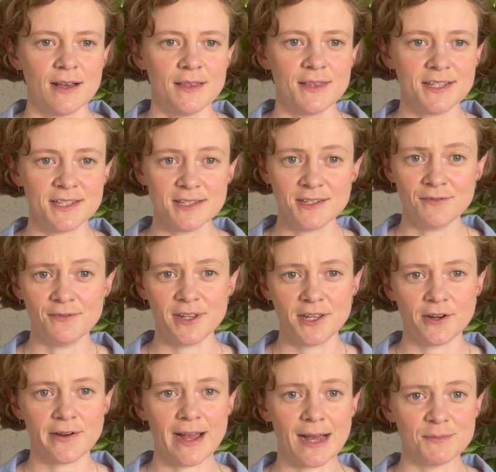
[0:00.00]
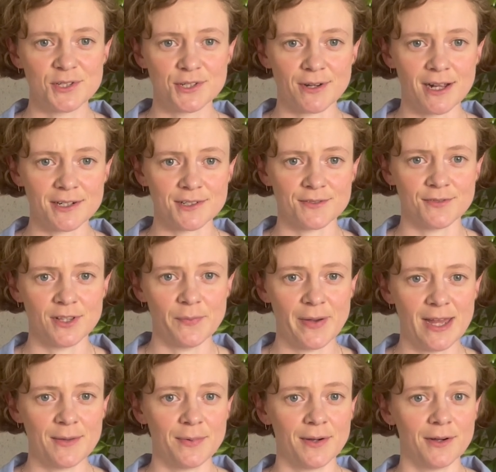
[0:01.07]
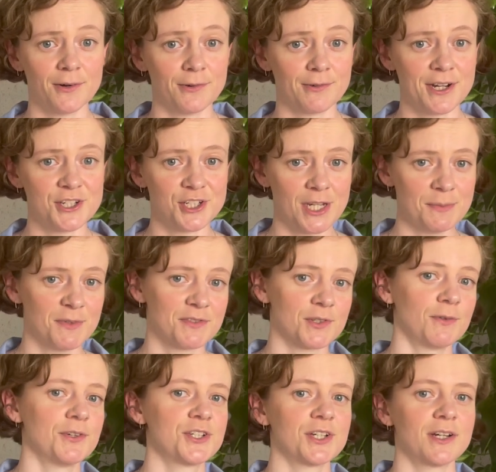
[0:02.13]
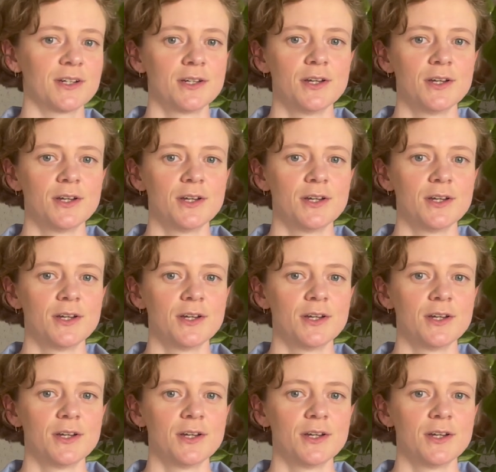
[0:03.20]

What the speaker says: This is a video abstract for the paper Regime of Torture,